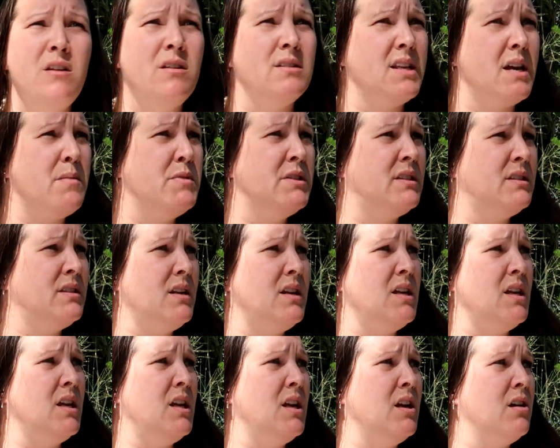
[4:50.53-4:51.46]
Because I've been
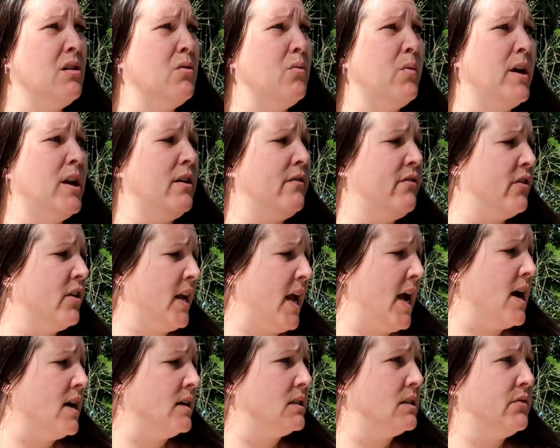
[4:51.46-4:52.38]
sitting here waiting for
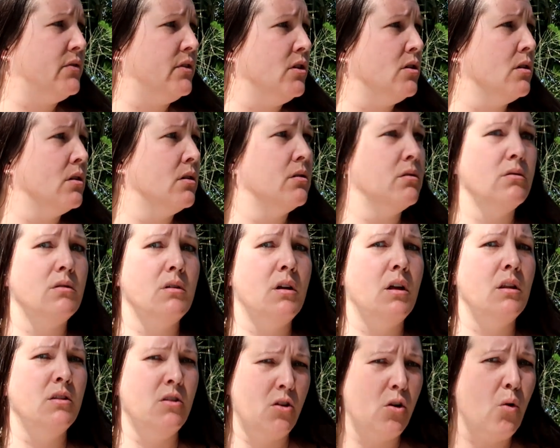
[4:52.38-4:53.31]
gas for
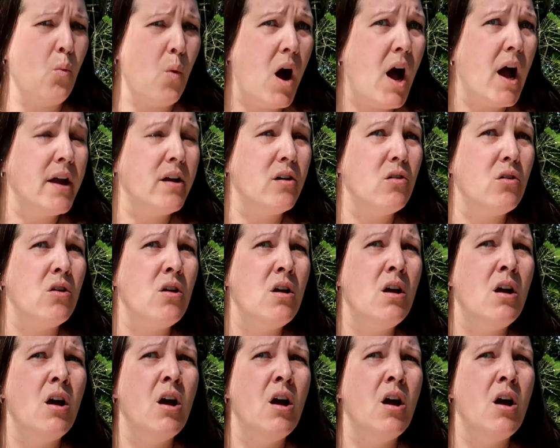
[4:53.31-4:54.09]
a little while.